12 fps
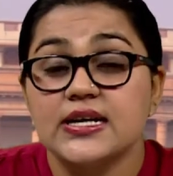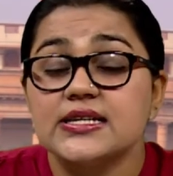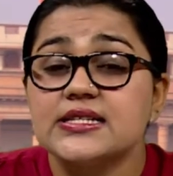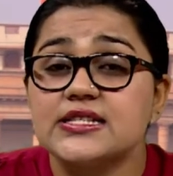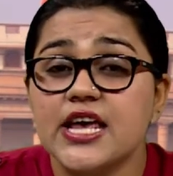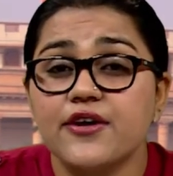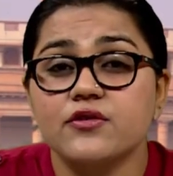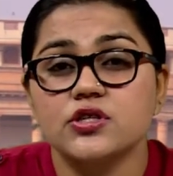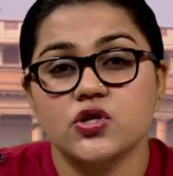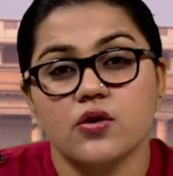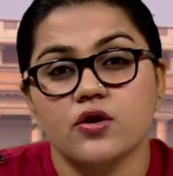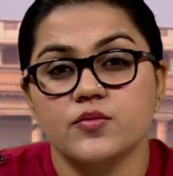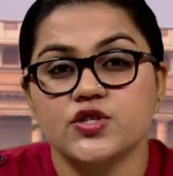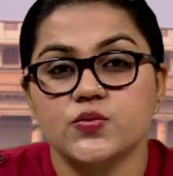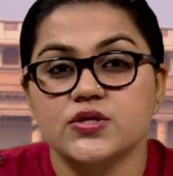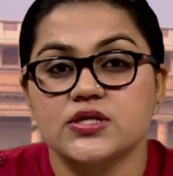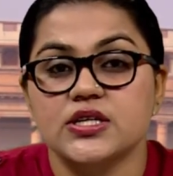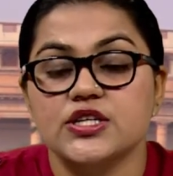Several documents
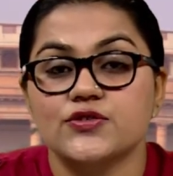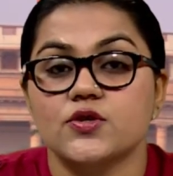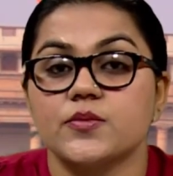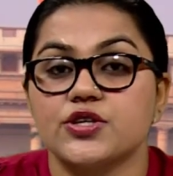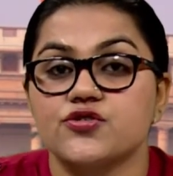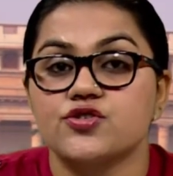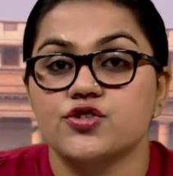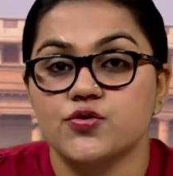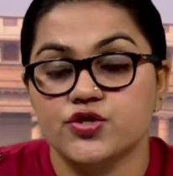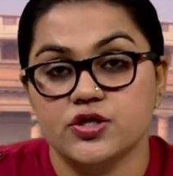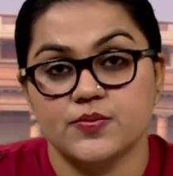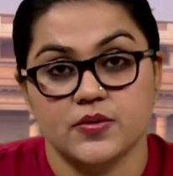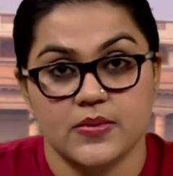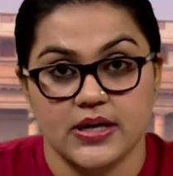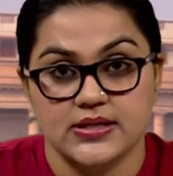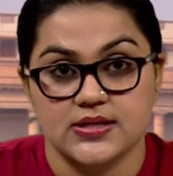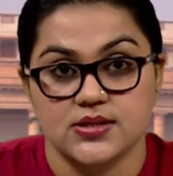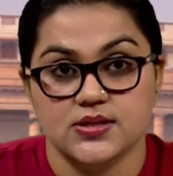were seized from institutional
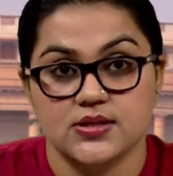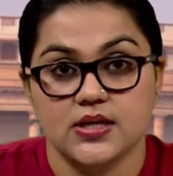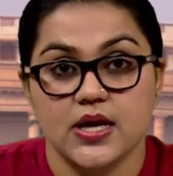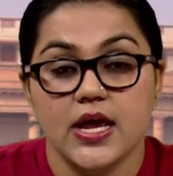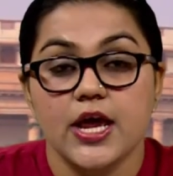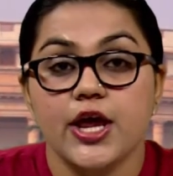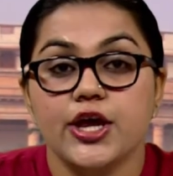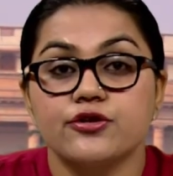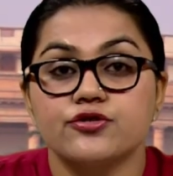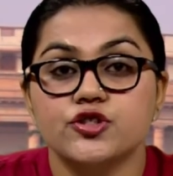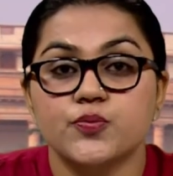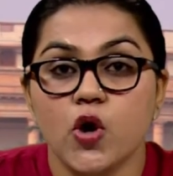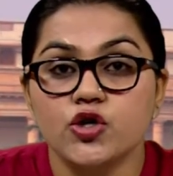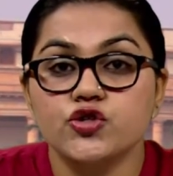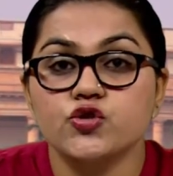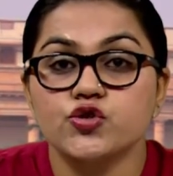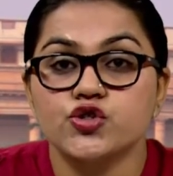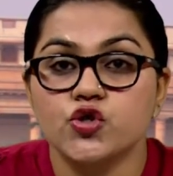premises. In response
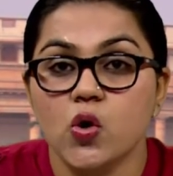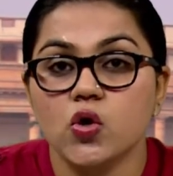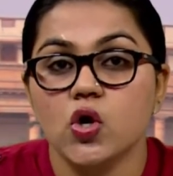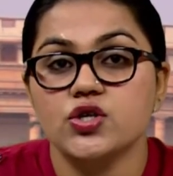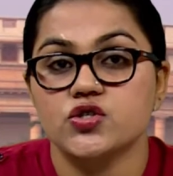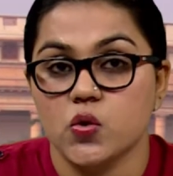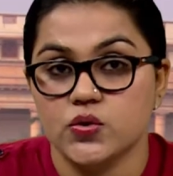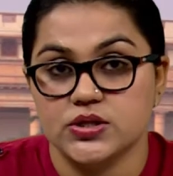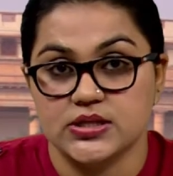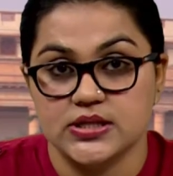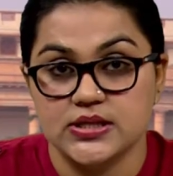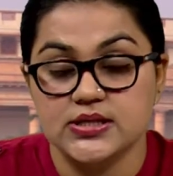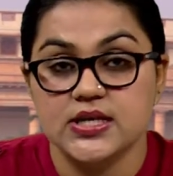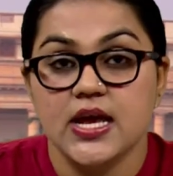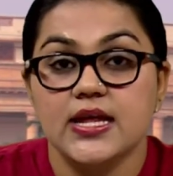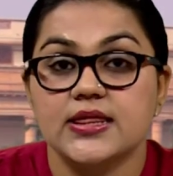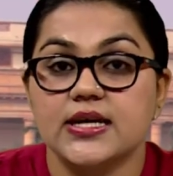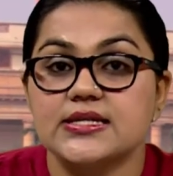to show cause notices,
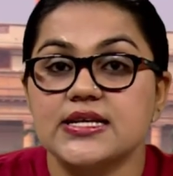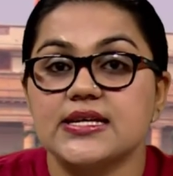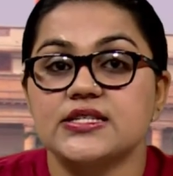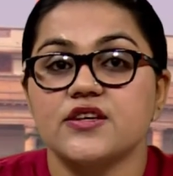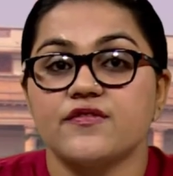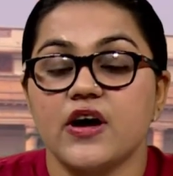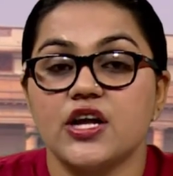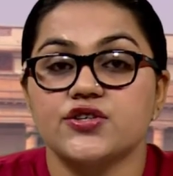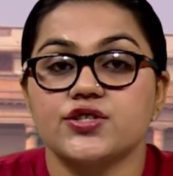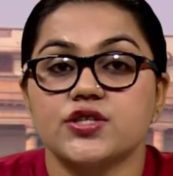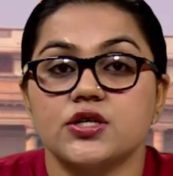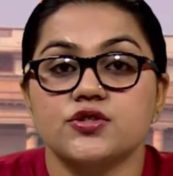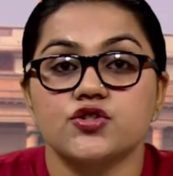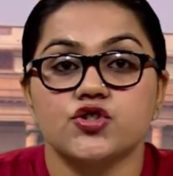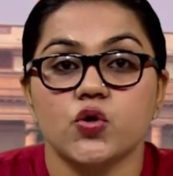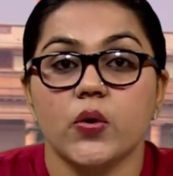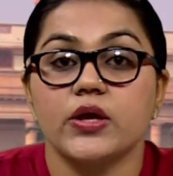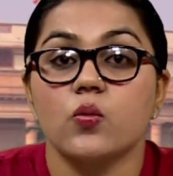the assessee filed returns
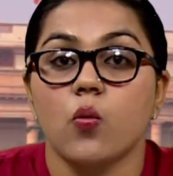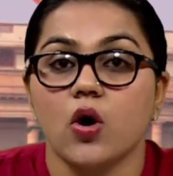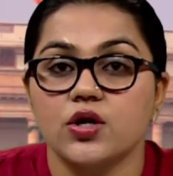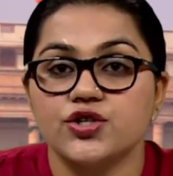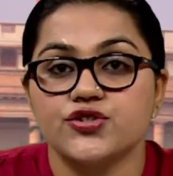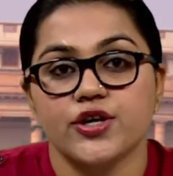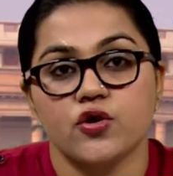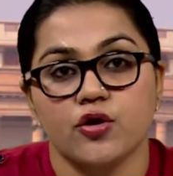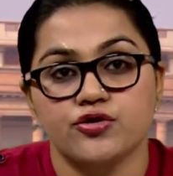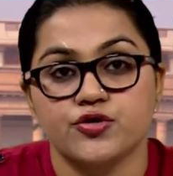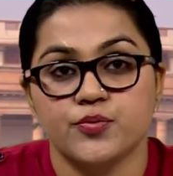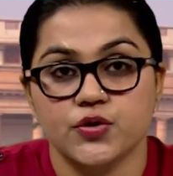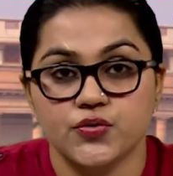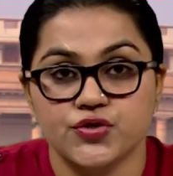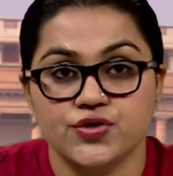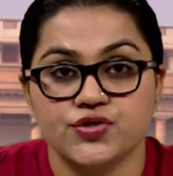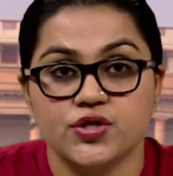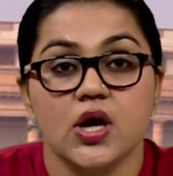showing voluntary
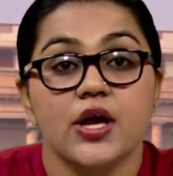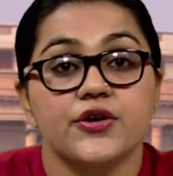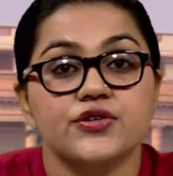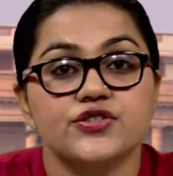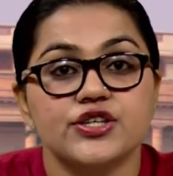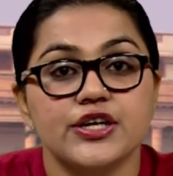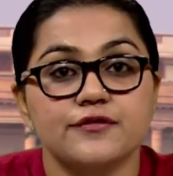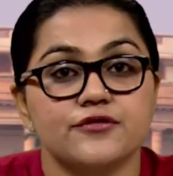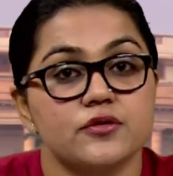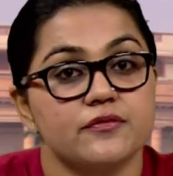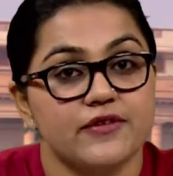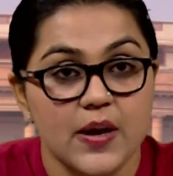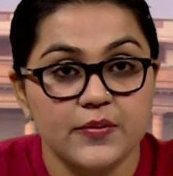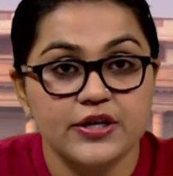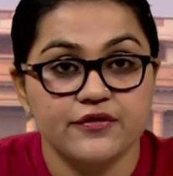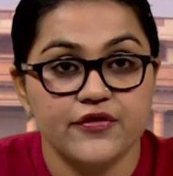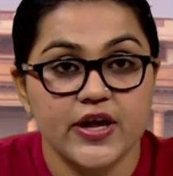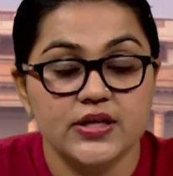contributions received from
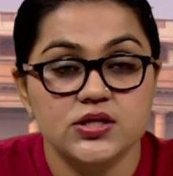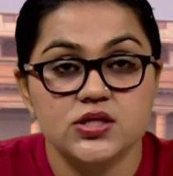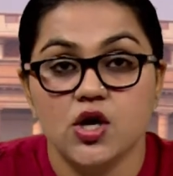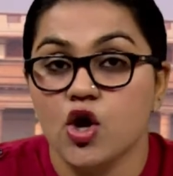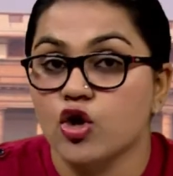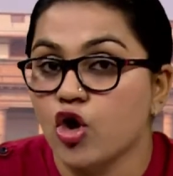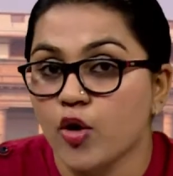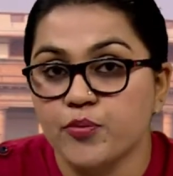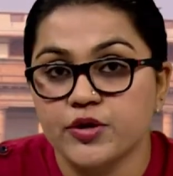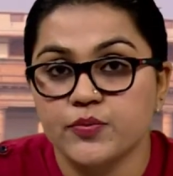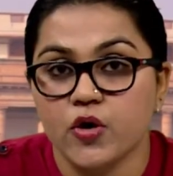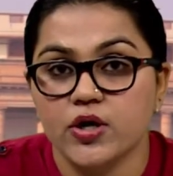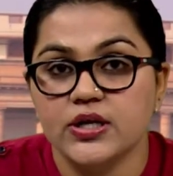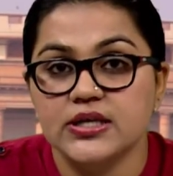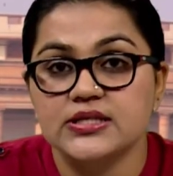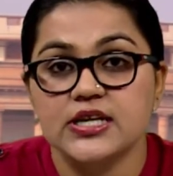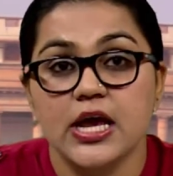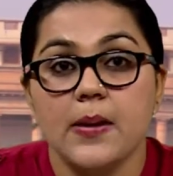family friends, corporate
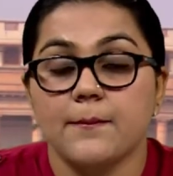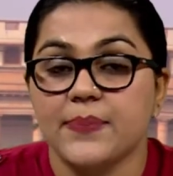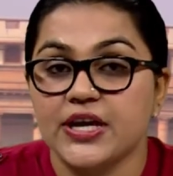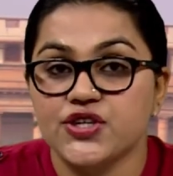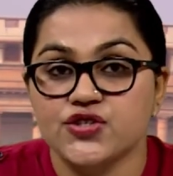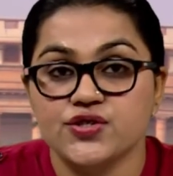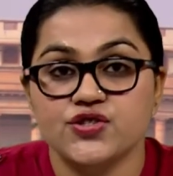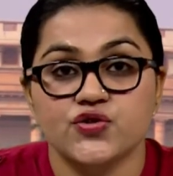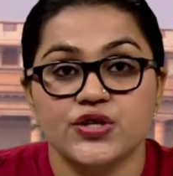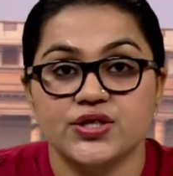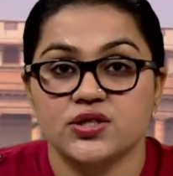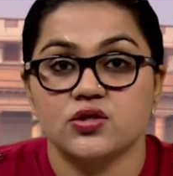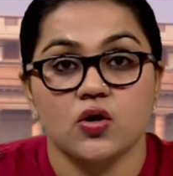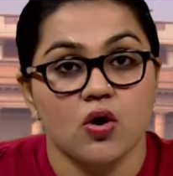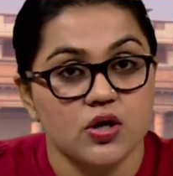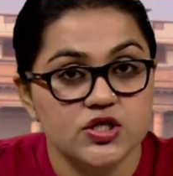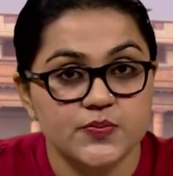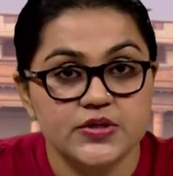bodies, patients treated in the
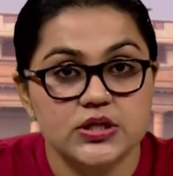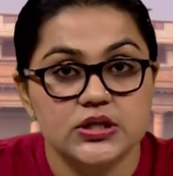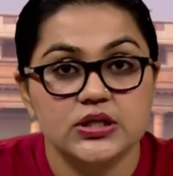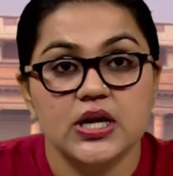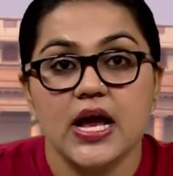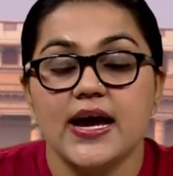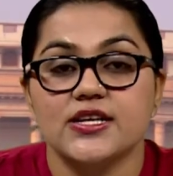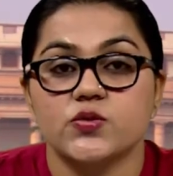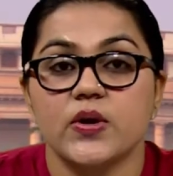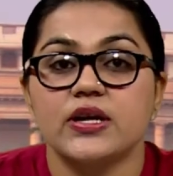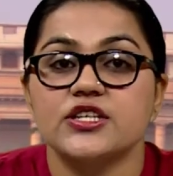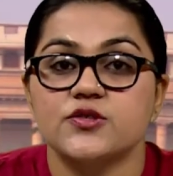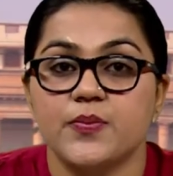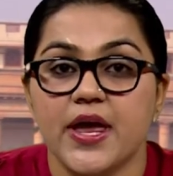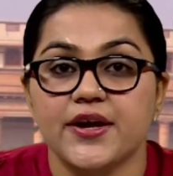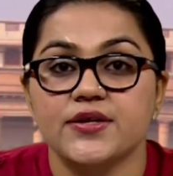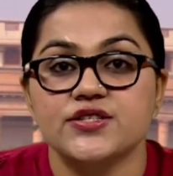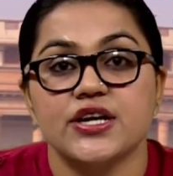hospital, as well as
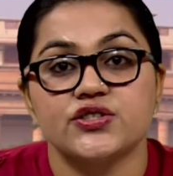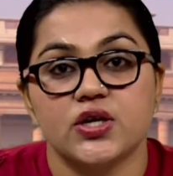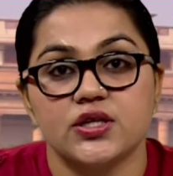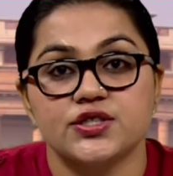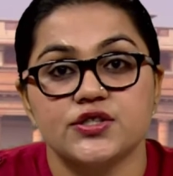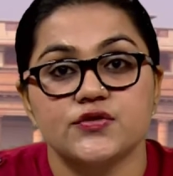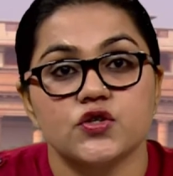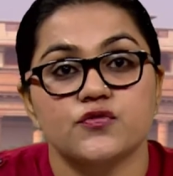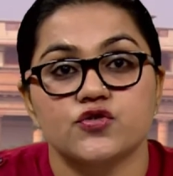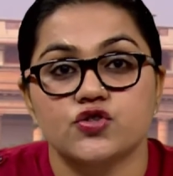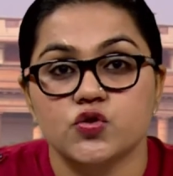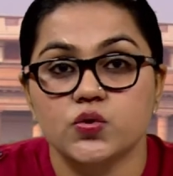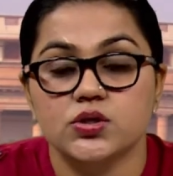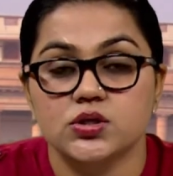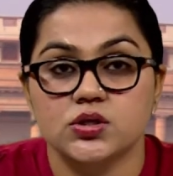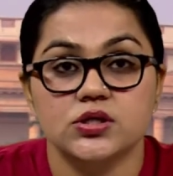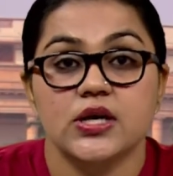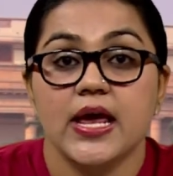parents and relatives of the
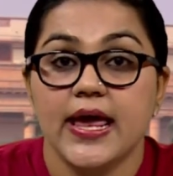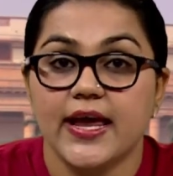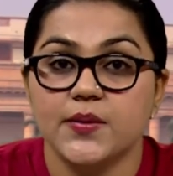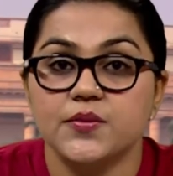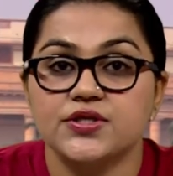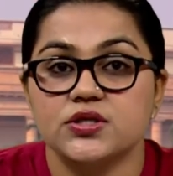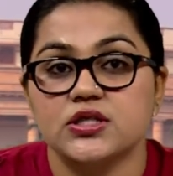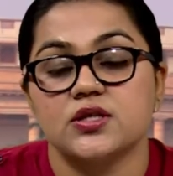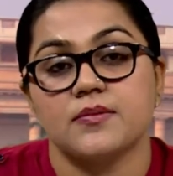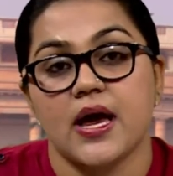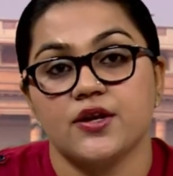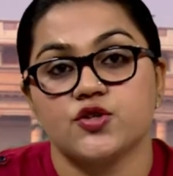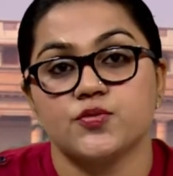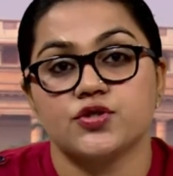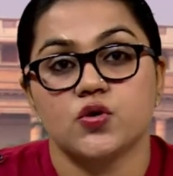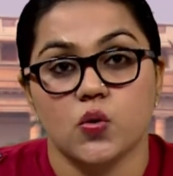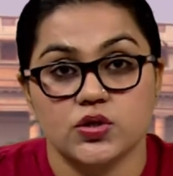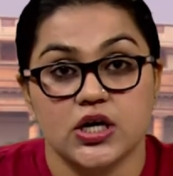students admitted in the management
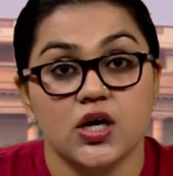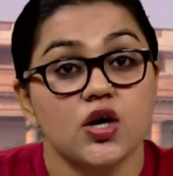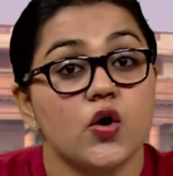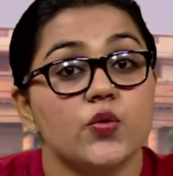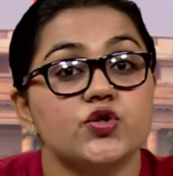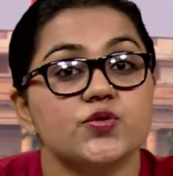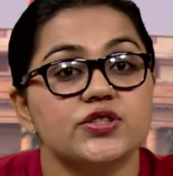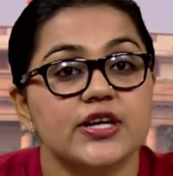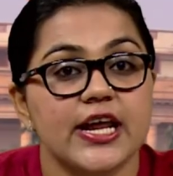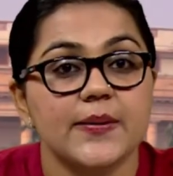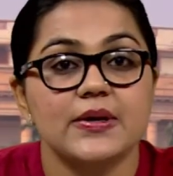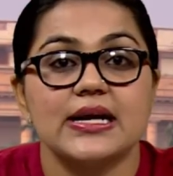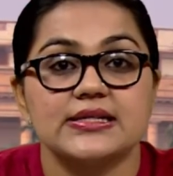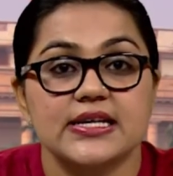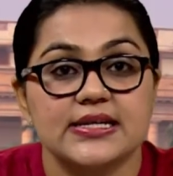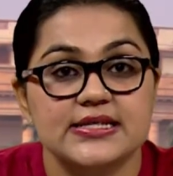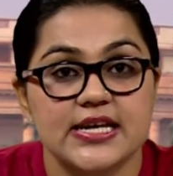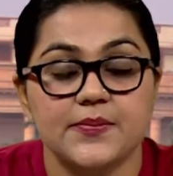quota, which was claimed as
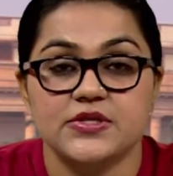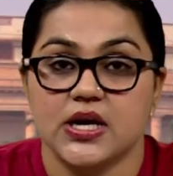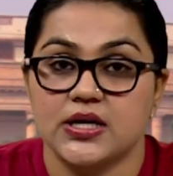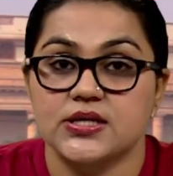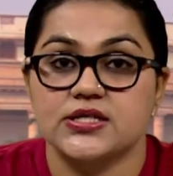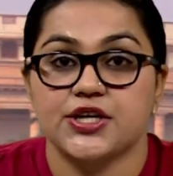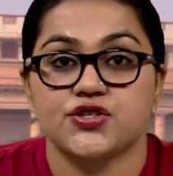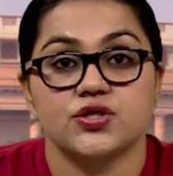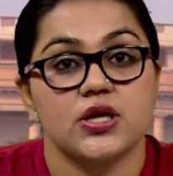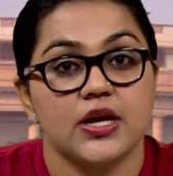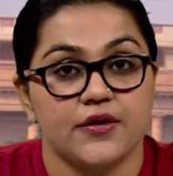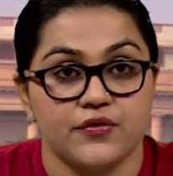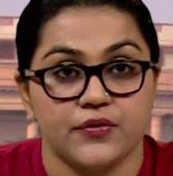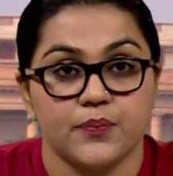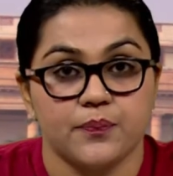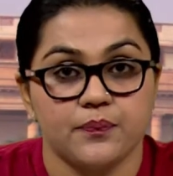exempt under Section 11.